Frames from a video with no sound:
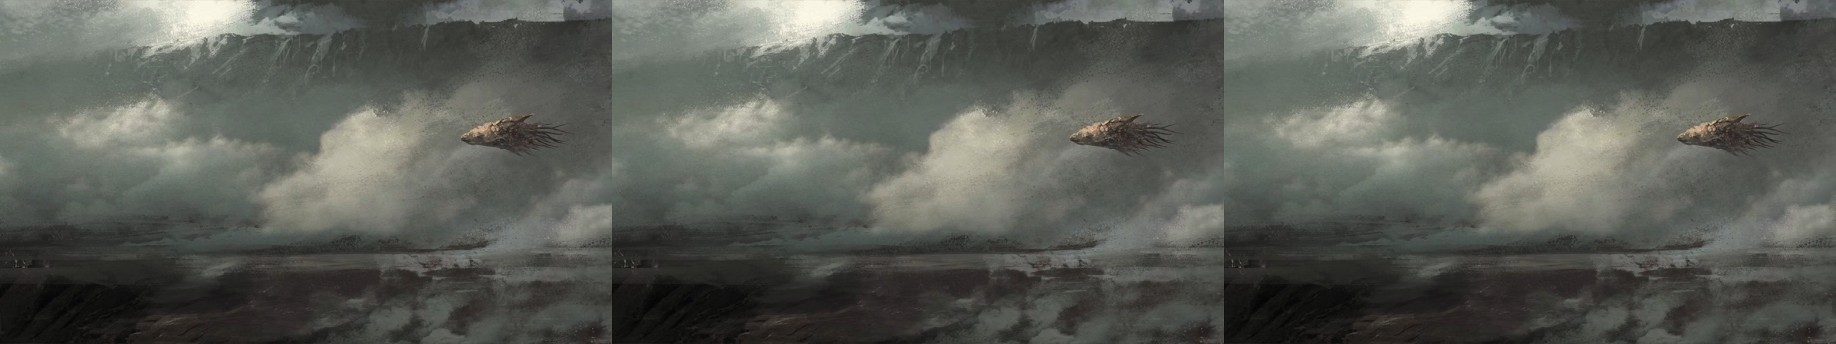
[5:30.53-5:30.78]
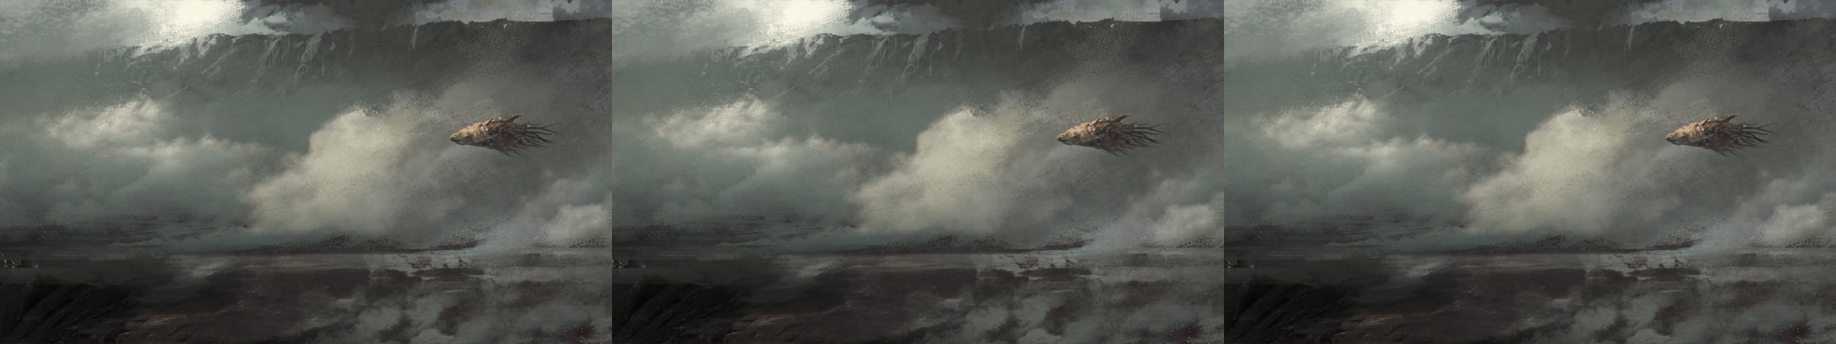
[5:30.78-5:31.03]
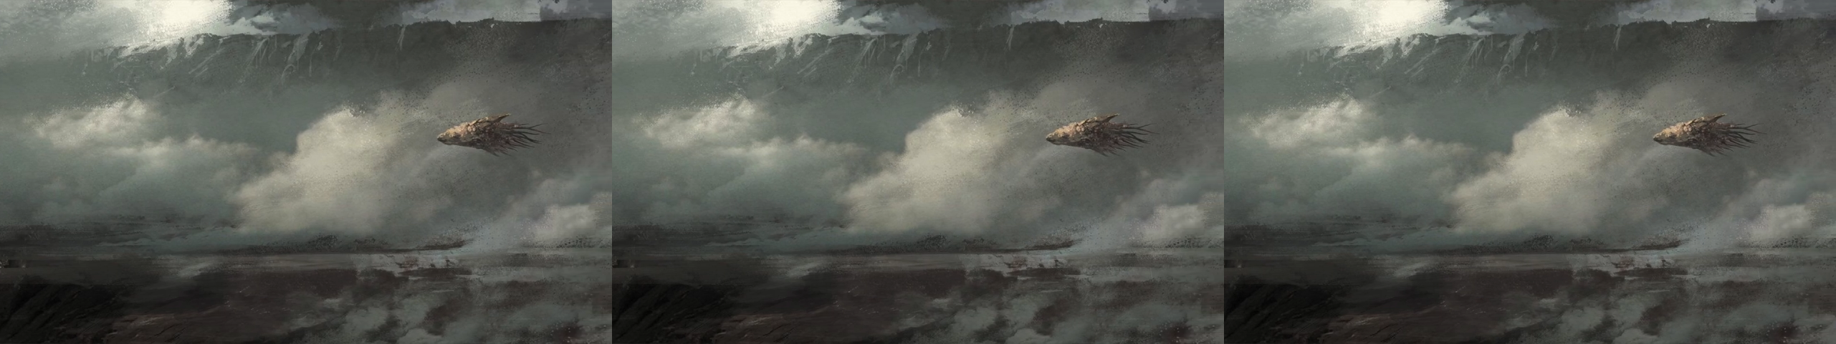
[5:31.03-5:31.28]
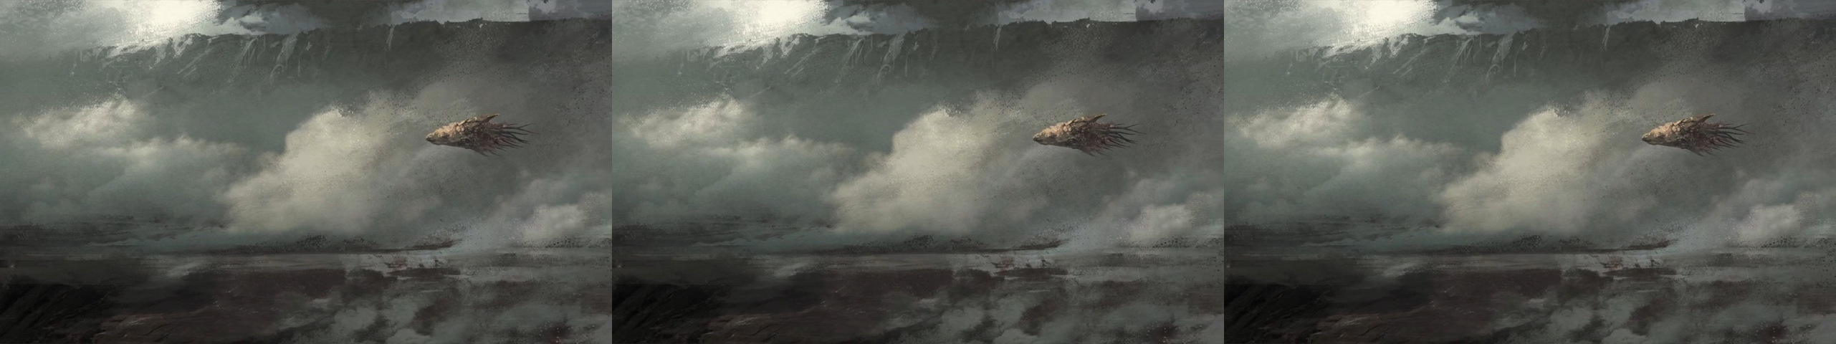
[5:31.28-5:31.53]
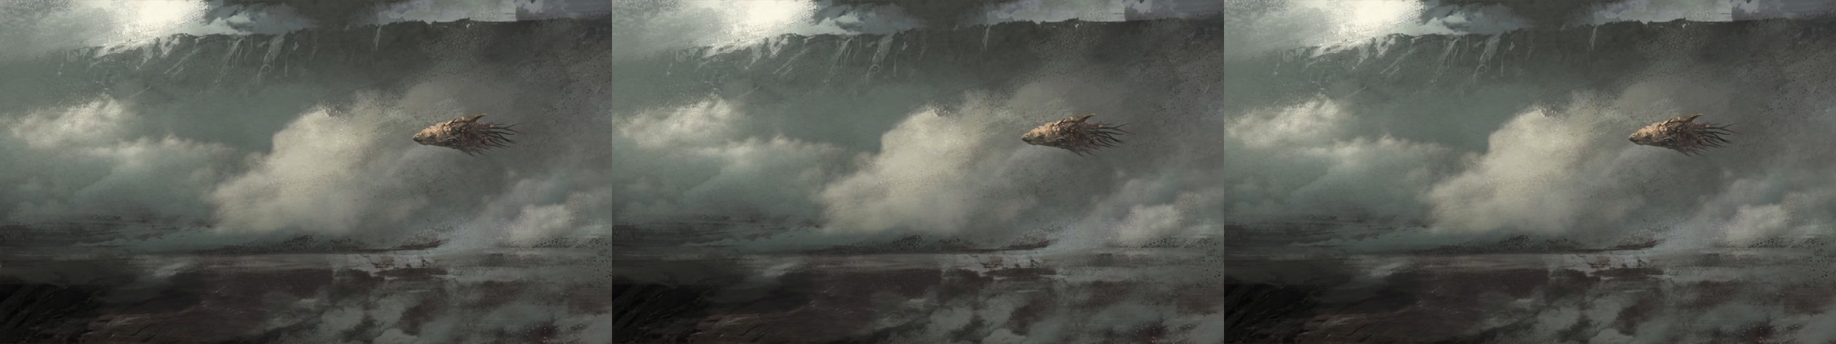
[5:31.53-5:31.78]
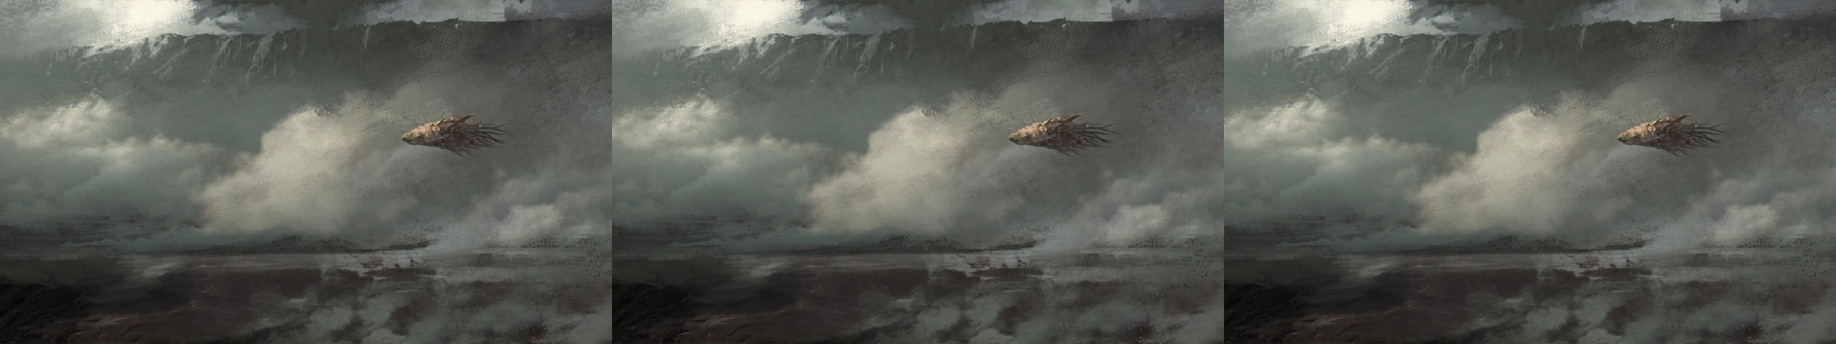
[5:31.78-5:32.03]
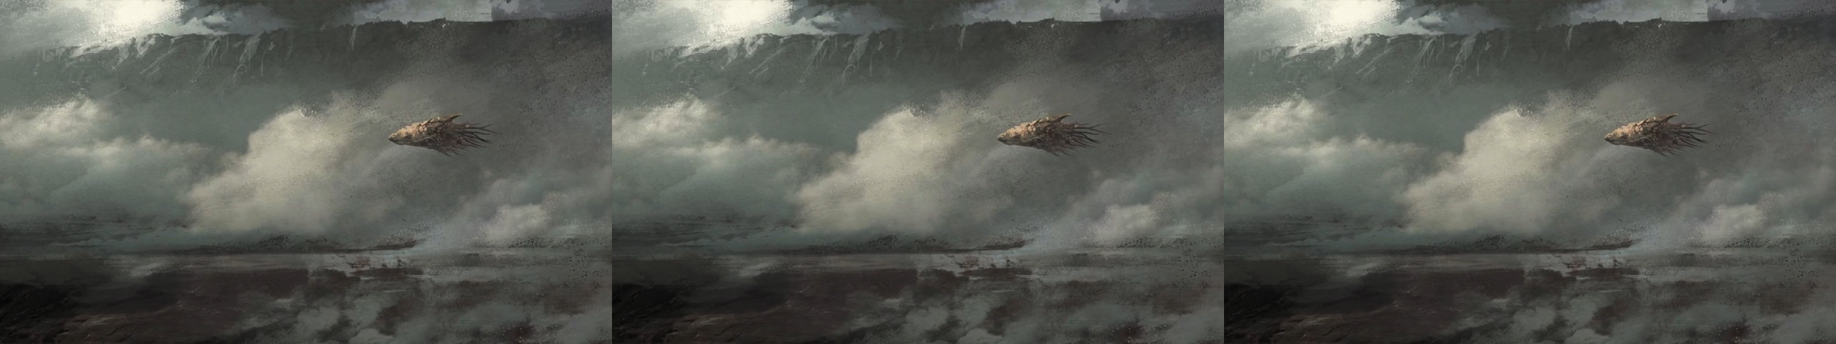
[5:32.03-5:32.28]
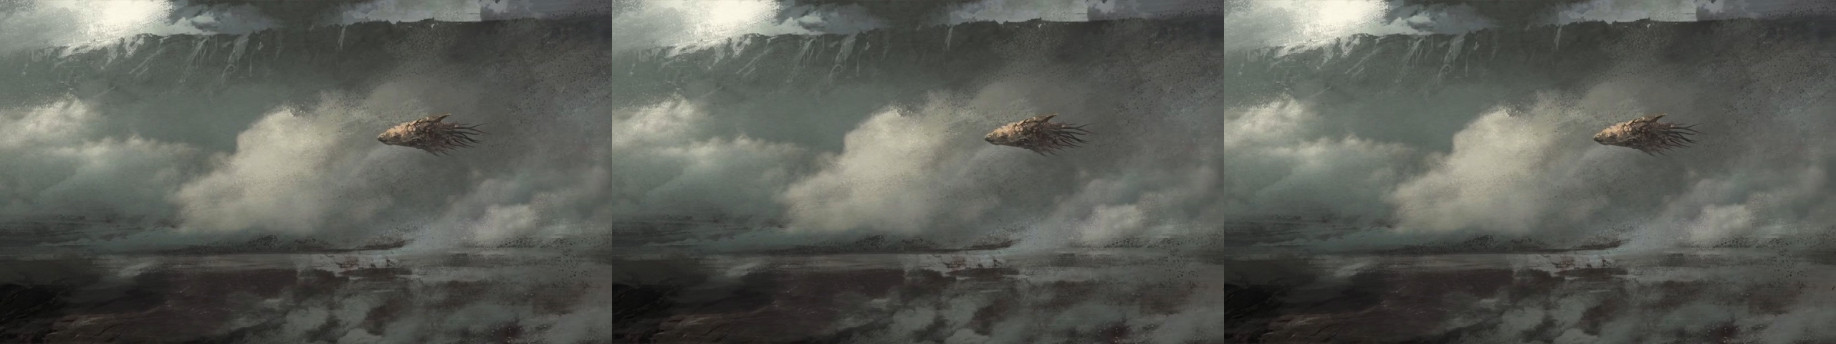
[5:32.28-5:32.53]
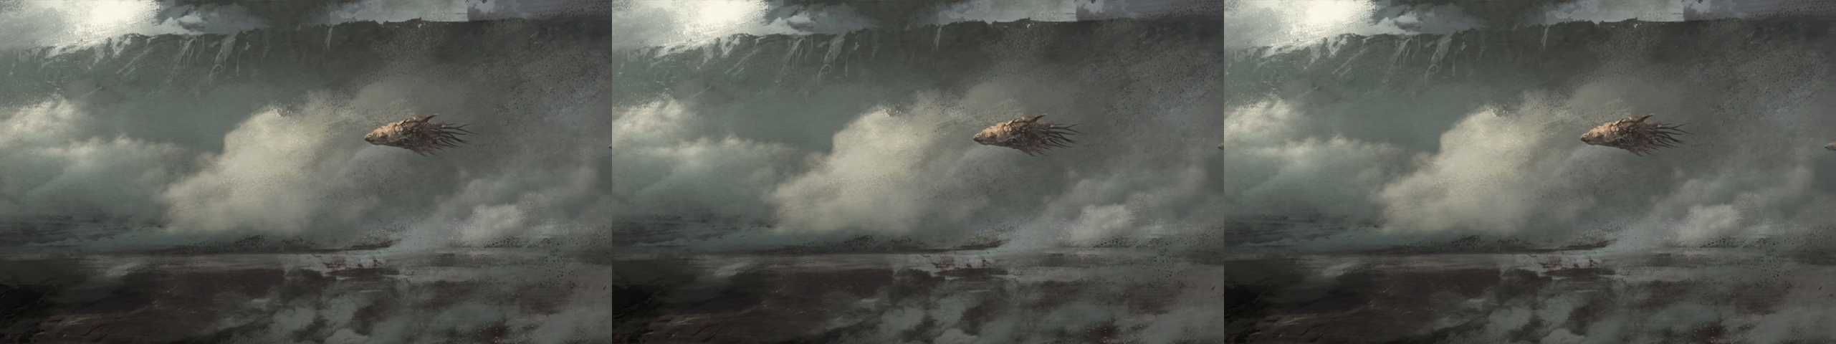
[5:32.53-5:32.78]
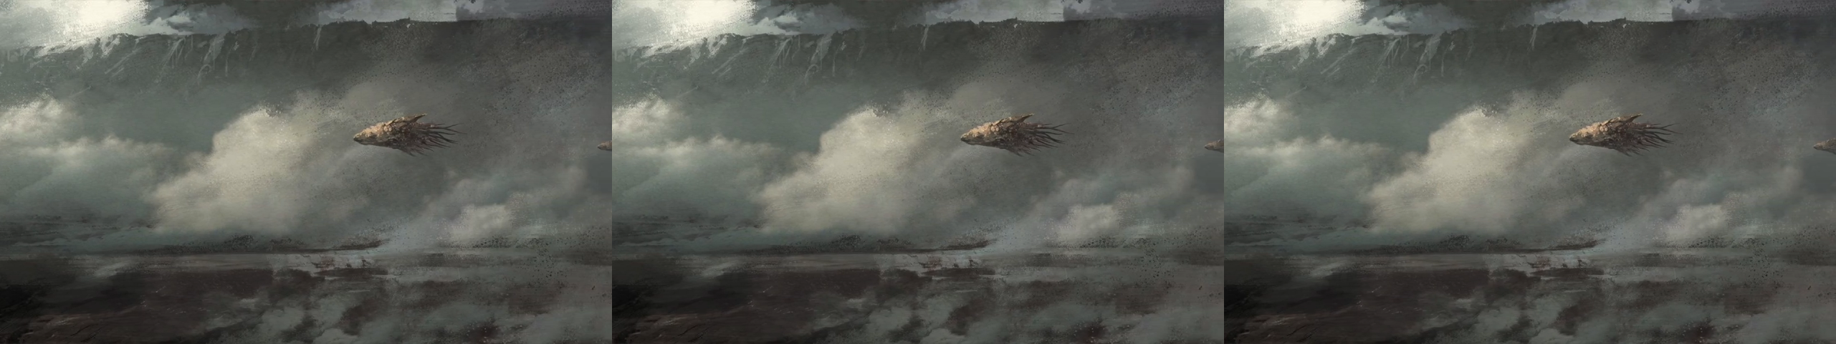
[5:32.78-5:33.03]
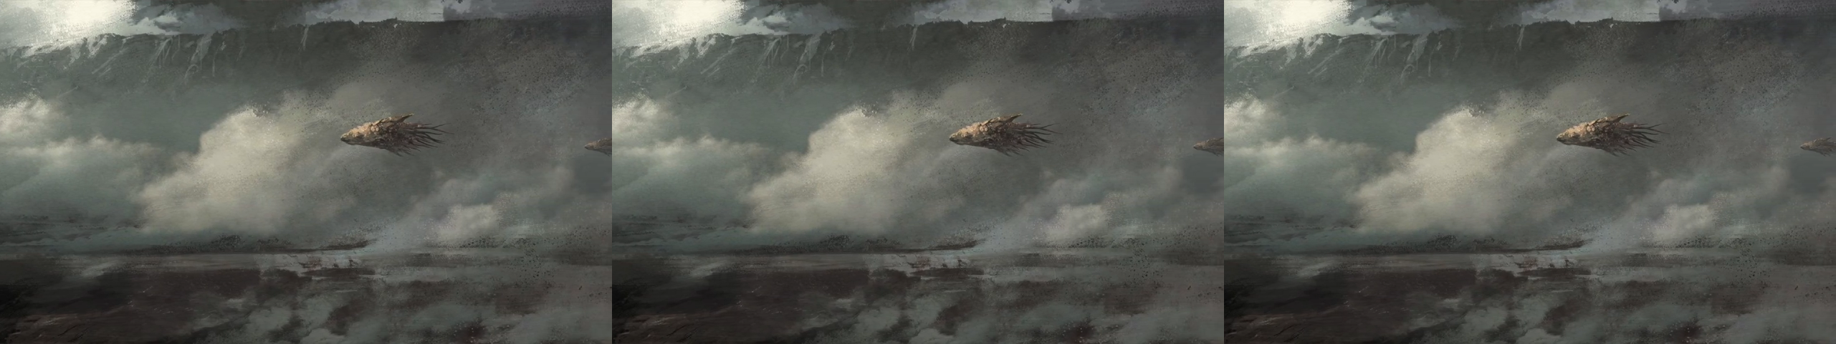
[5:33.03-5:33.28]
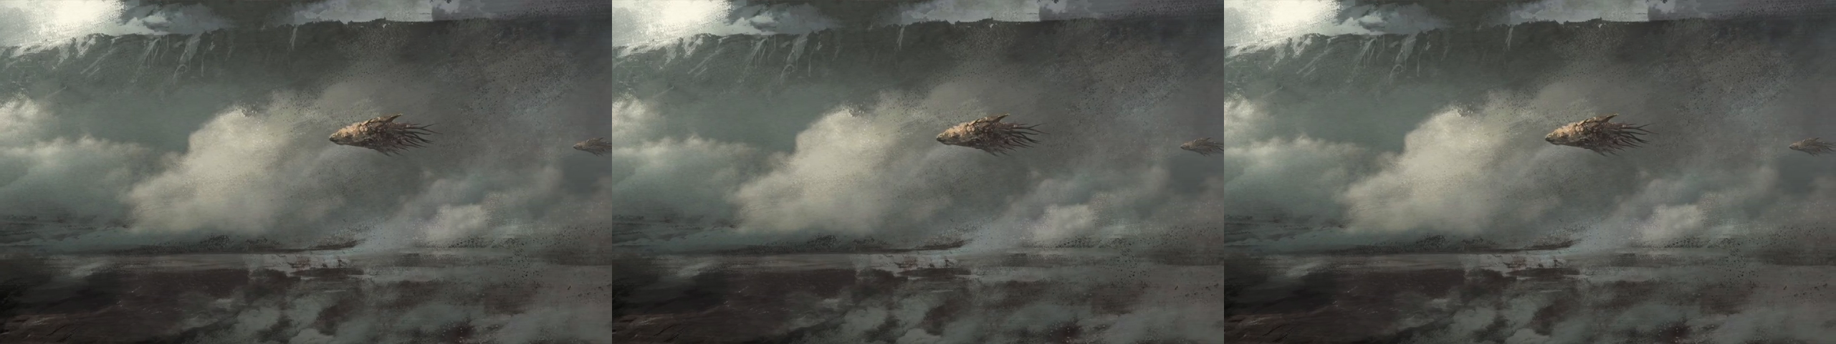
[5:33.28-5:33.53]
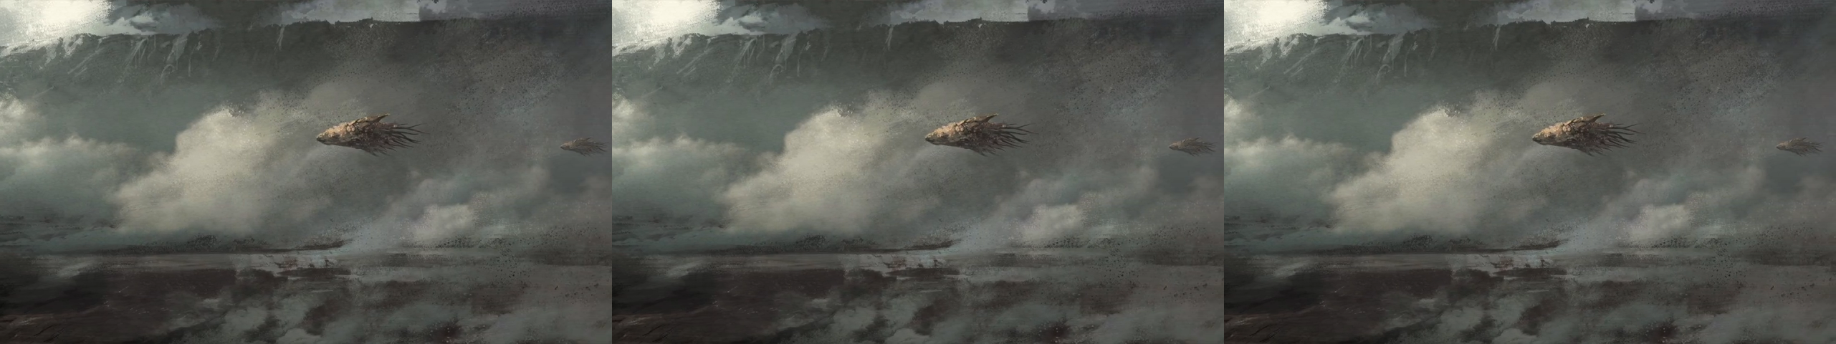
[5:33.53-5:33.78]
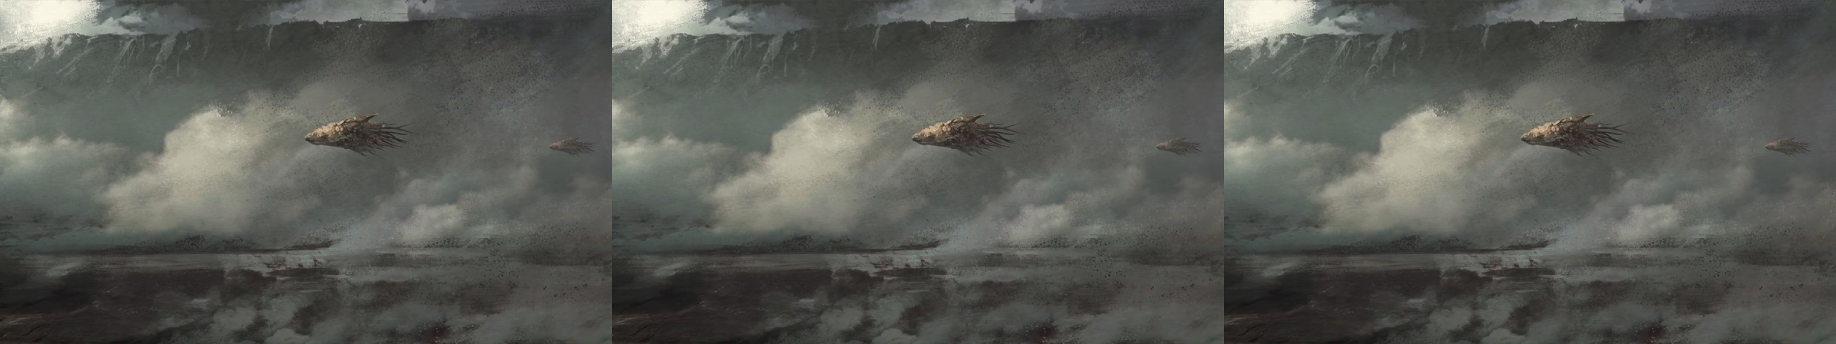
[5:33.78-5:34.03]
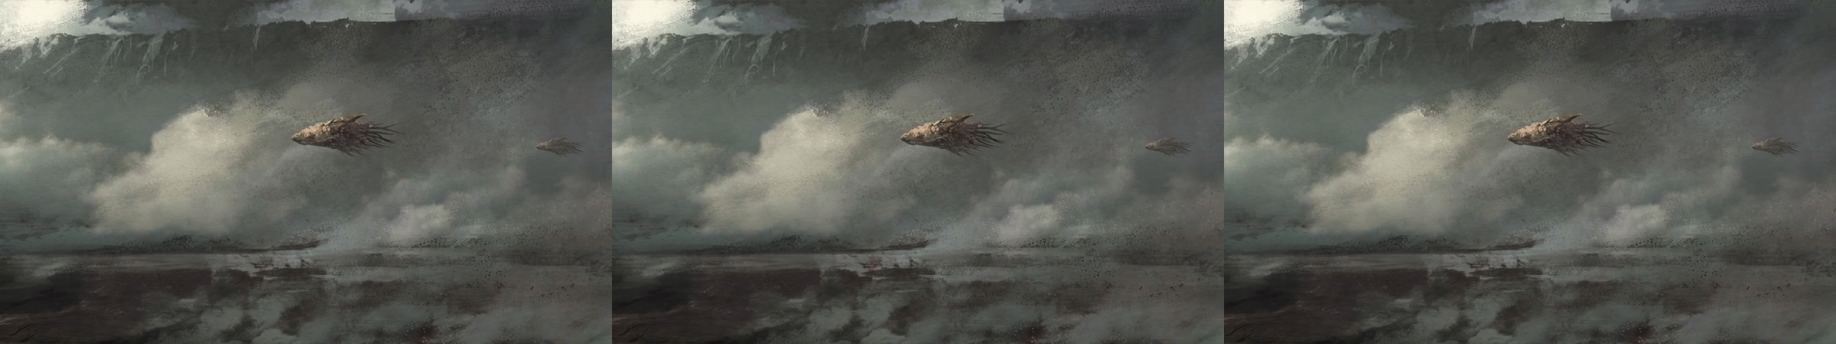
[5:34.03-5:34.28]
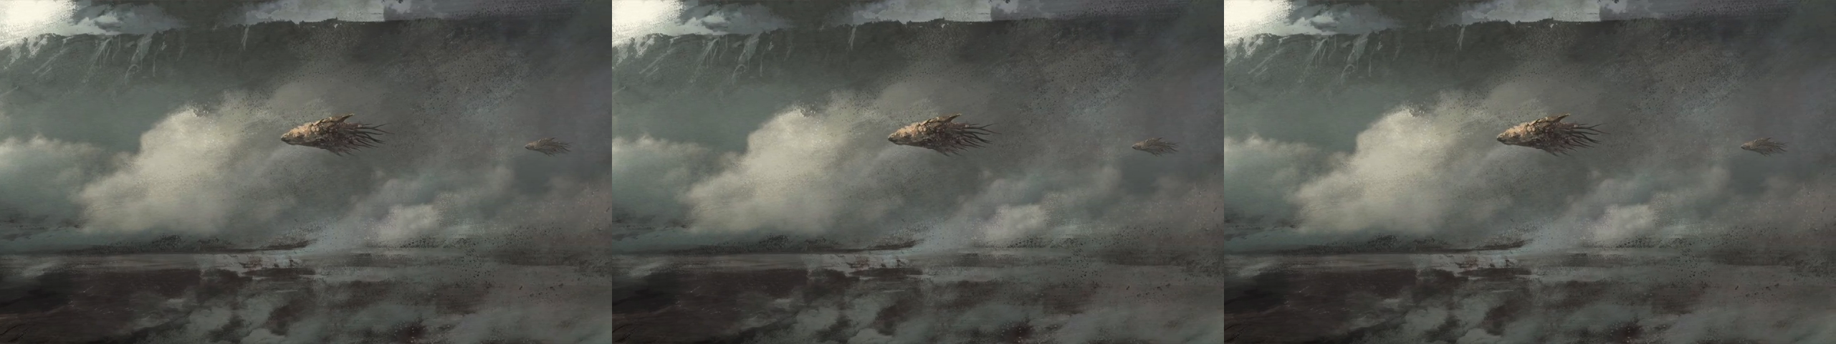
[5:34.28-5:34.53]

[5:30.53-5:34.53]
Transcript: (no speaker visible)